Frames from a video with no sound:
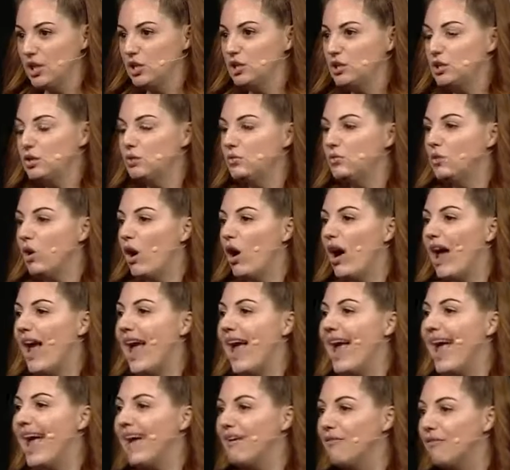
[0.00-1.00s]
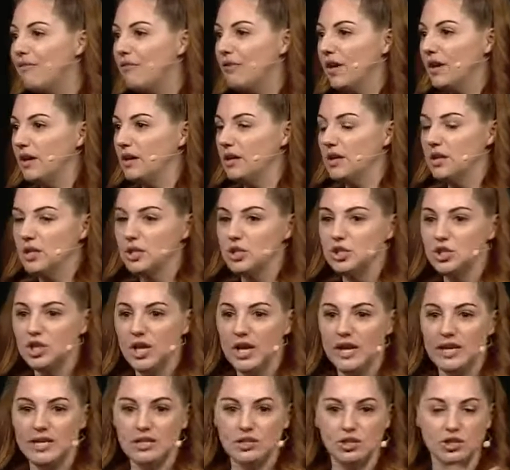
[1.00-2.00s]
Do not ever
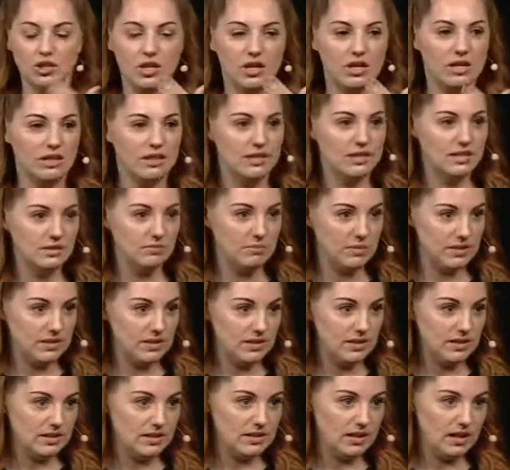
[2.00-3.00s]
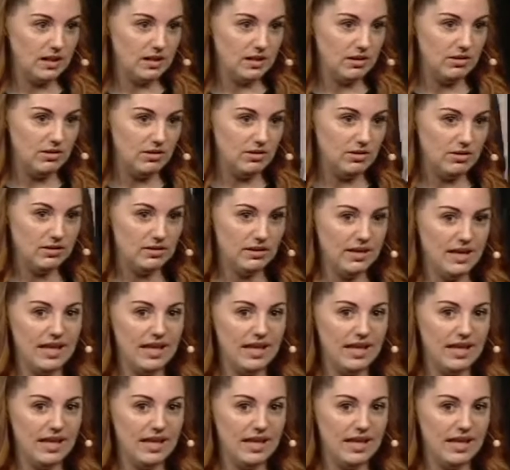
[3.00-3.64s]
change this business cycle.